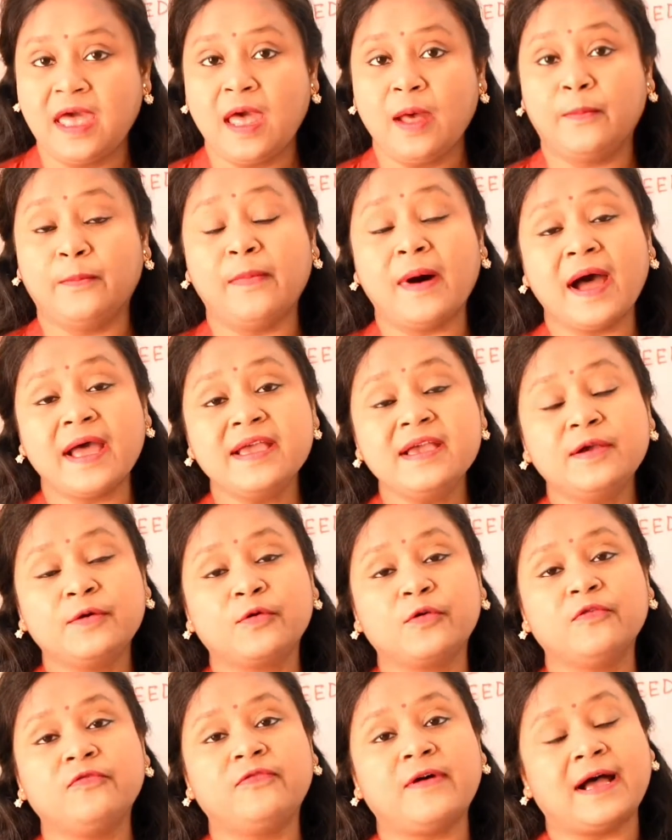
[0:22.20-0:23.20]

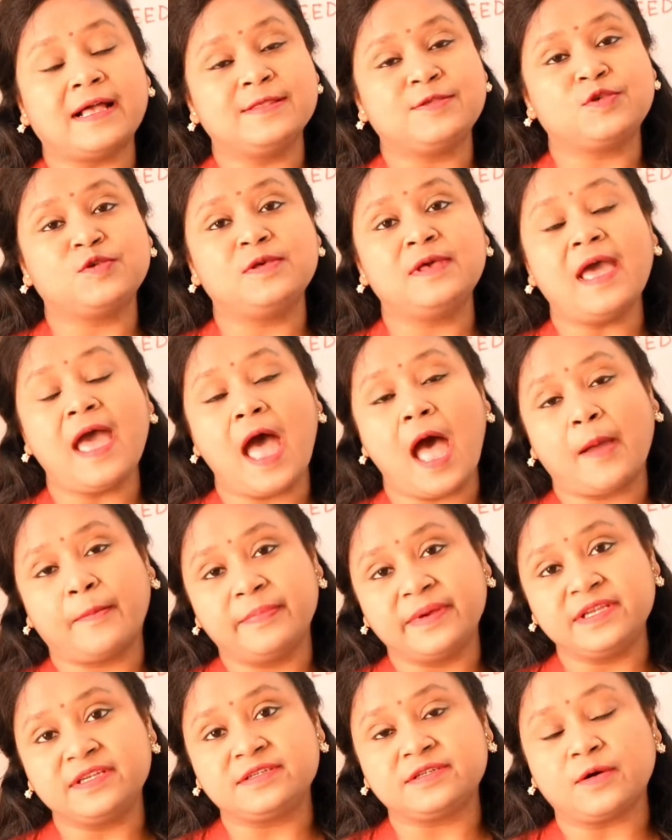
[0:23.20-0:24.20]
microphagy
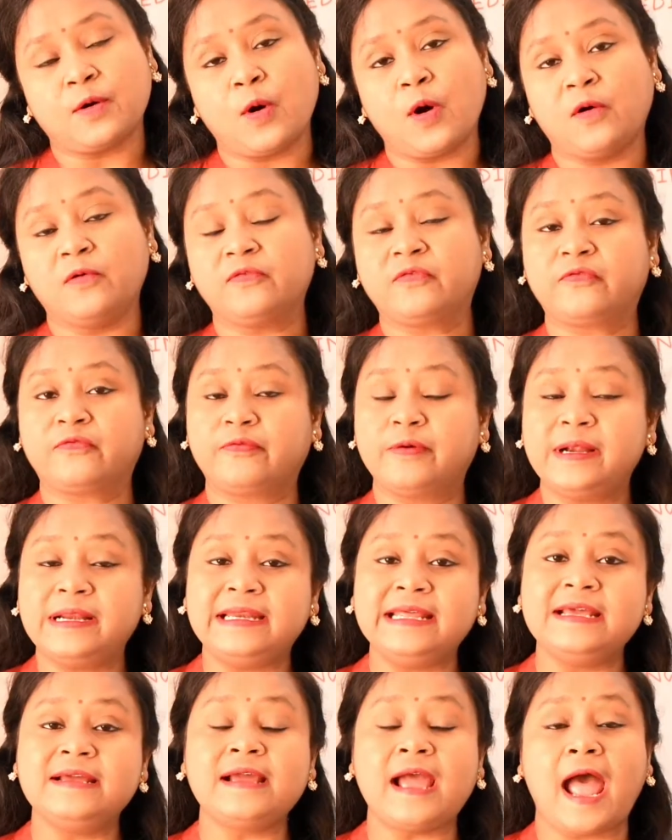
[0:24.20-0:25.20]
habit of
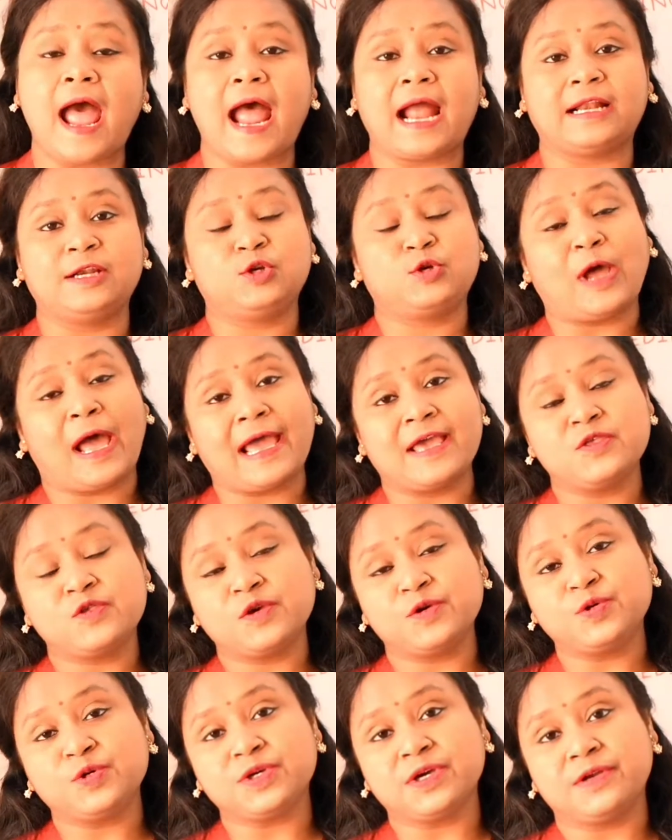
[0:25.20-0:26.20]
feeding and
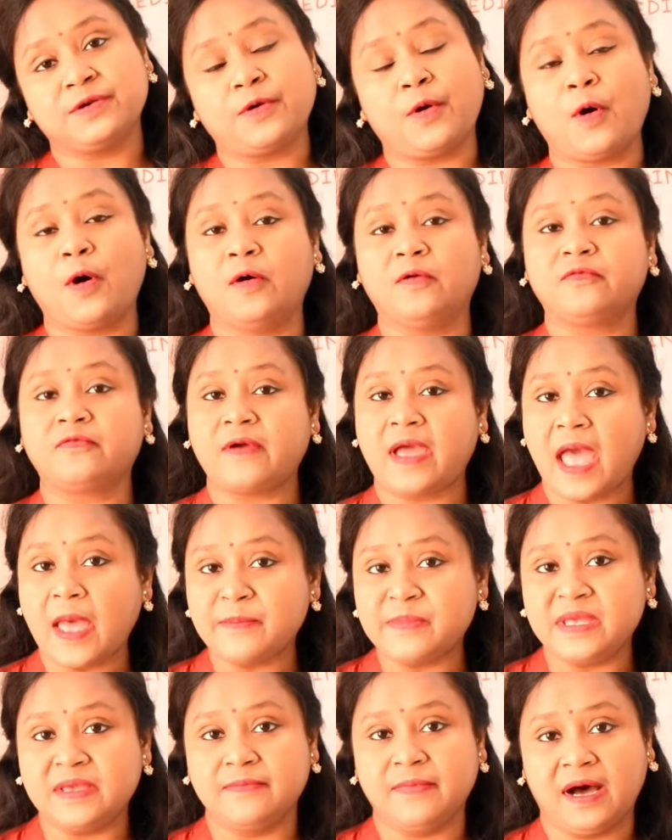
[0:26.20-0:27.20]
digestion of
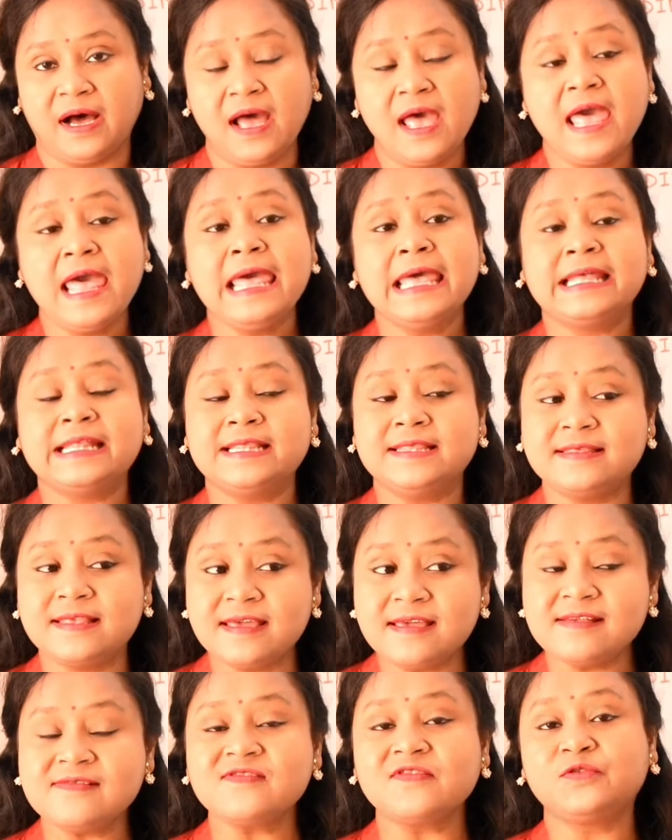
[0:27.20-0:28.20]
amoeba.
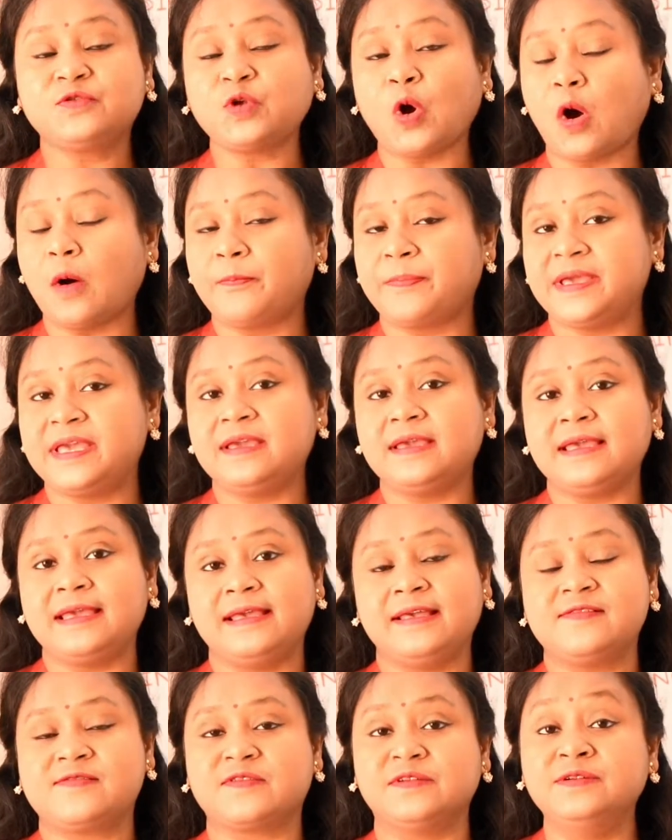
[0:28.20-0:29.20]
This topic
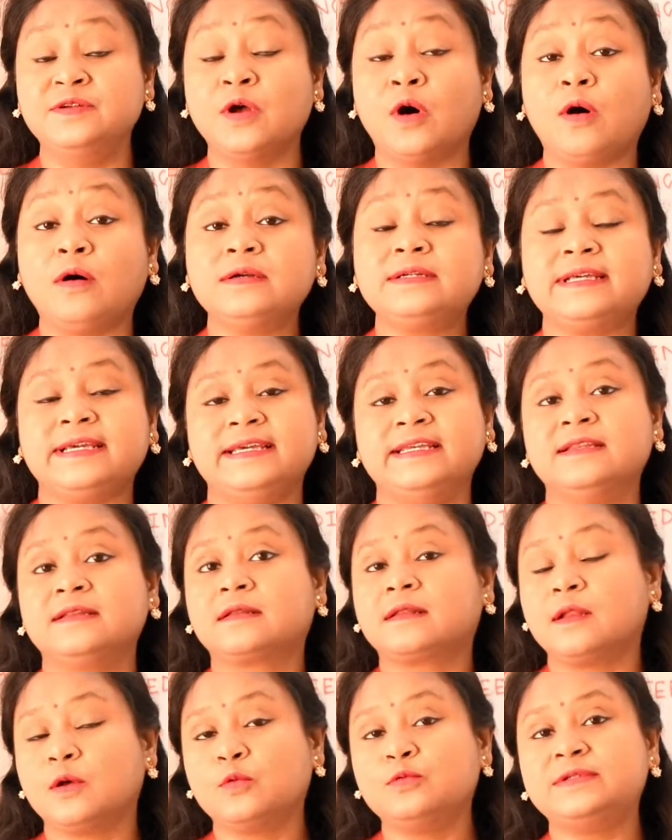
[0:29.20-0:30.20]
is not
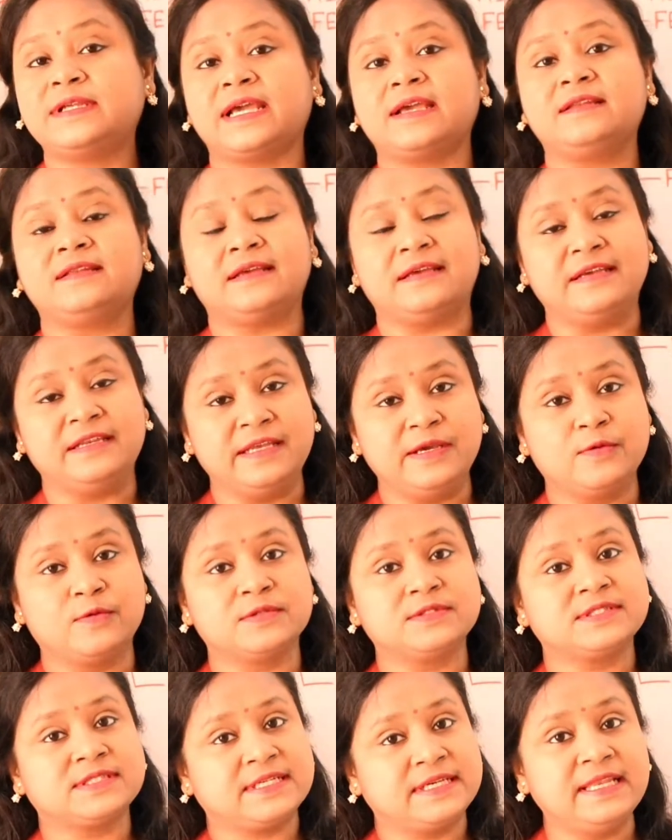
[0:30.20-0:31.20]
included in your
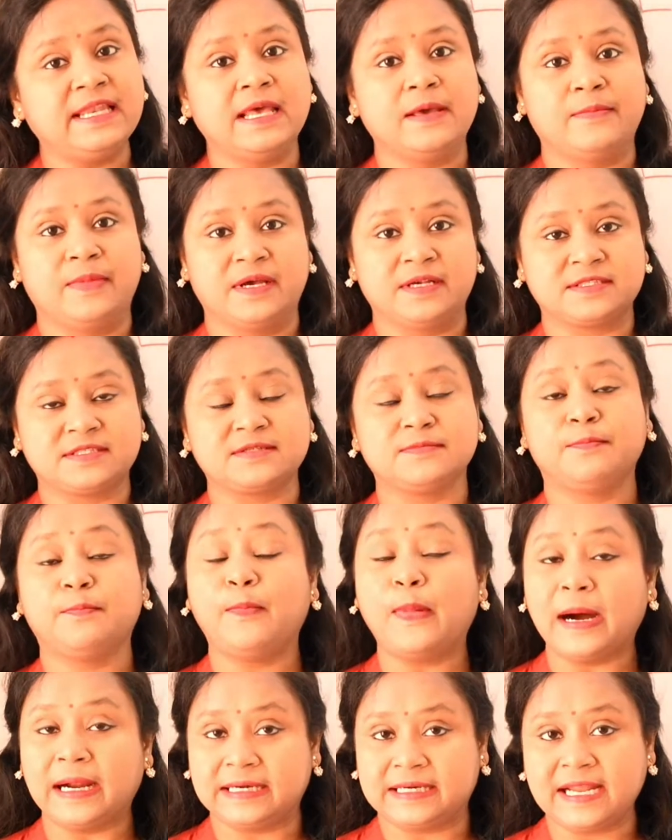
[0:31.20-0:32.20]
syllabus,
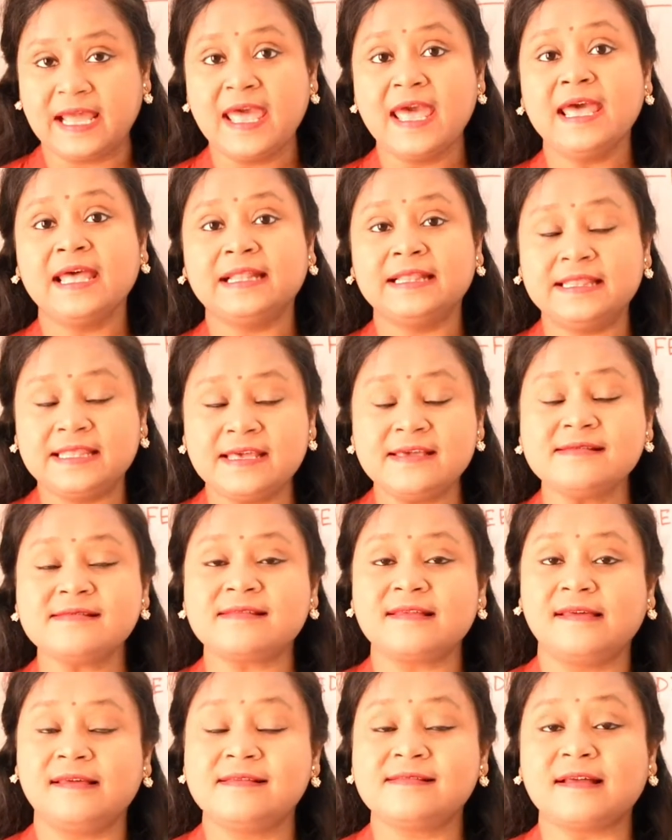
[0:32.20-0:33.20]
but
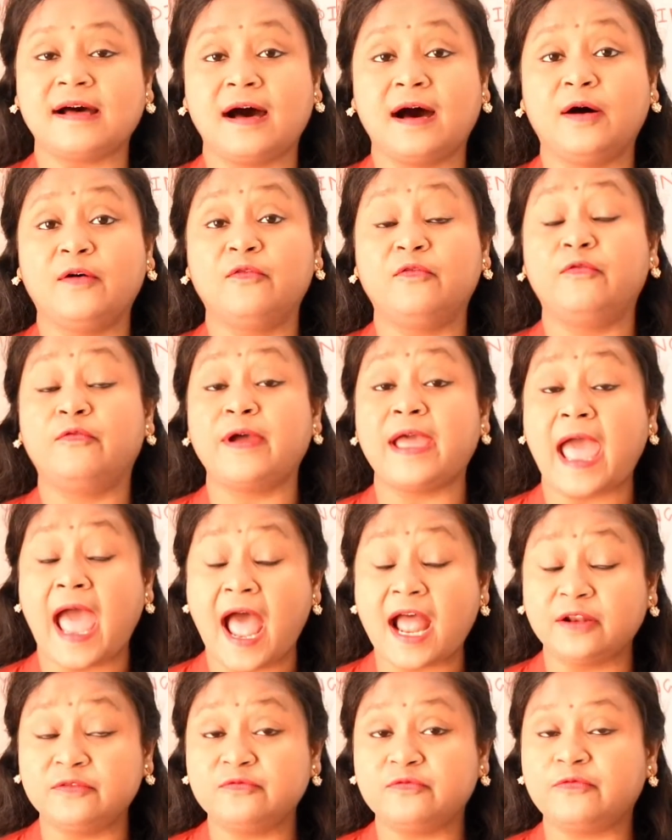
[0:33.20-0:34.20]
this is a
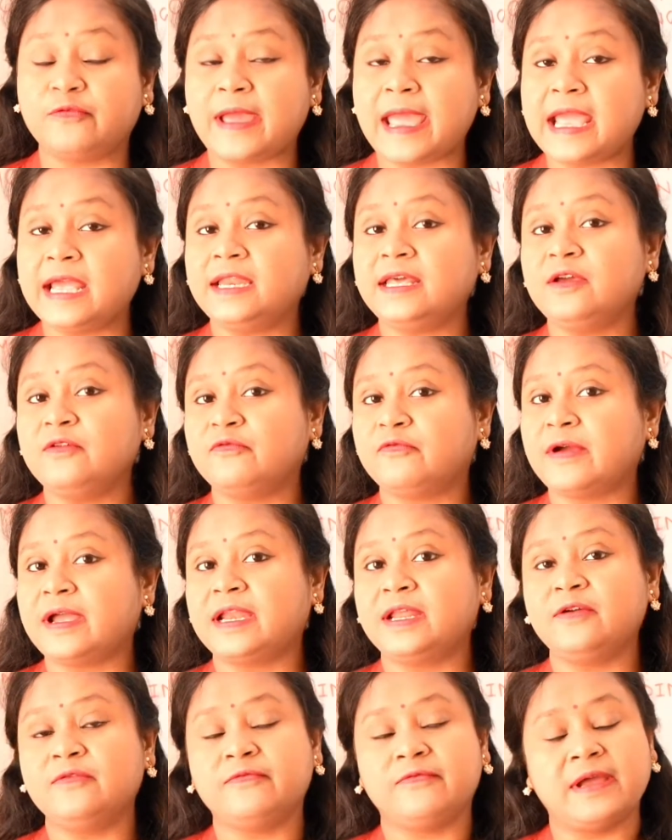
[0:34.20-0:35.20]

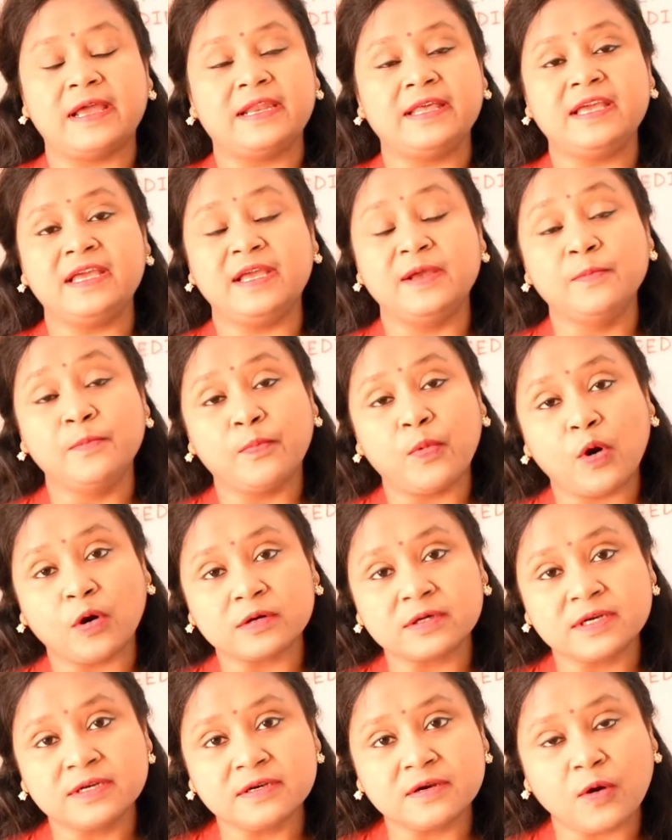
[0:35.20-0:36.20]
very
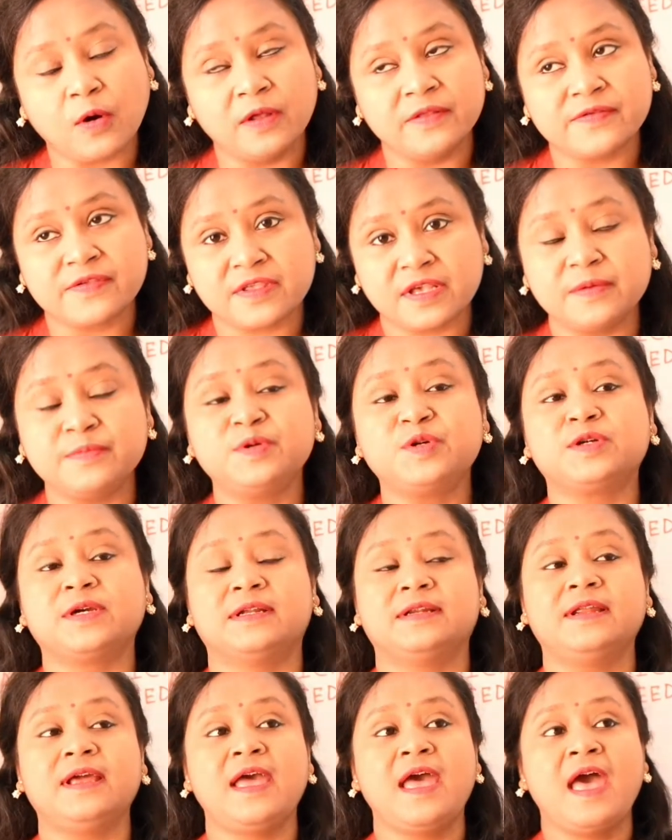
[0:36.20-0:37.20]
important
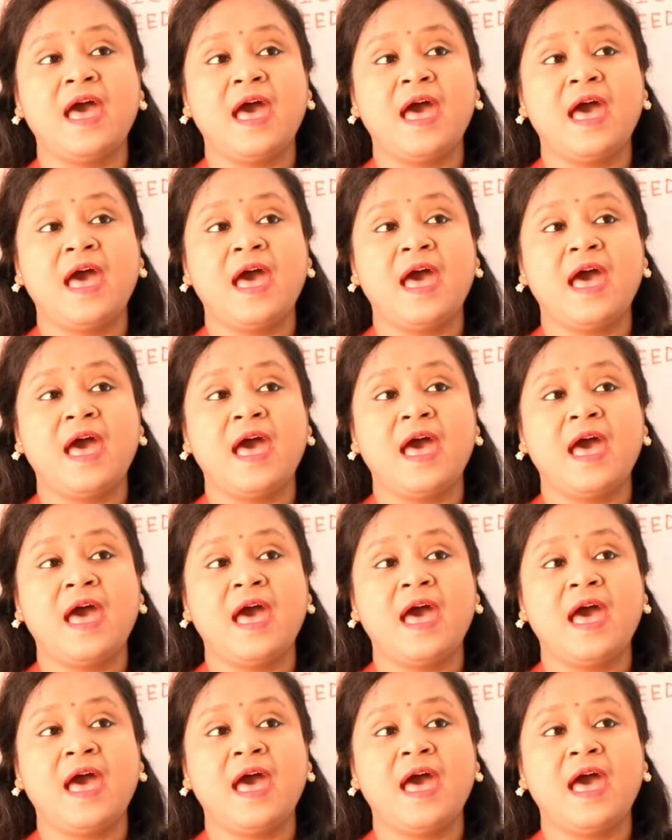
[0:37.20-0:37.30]
conception